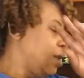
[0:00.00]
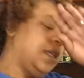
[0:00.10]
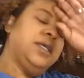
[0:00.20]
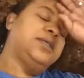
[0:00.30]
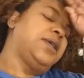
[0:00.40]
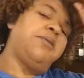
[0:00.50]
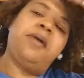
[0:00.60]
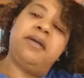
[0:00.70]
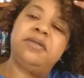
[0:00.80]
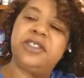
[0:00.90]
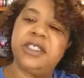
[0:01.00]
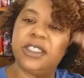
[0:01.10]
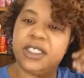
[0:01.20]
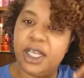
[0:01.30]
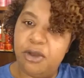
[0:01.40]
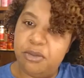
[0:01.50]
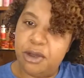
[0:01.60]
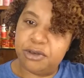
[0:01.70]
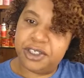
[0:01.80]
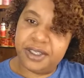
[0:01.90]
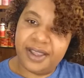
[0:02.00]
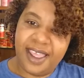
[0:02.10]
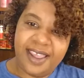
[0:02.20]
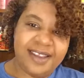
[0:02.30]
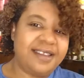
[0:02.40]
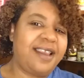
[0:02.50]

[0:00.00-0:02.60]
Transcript: Yes, I probably should have slow motioned that.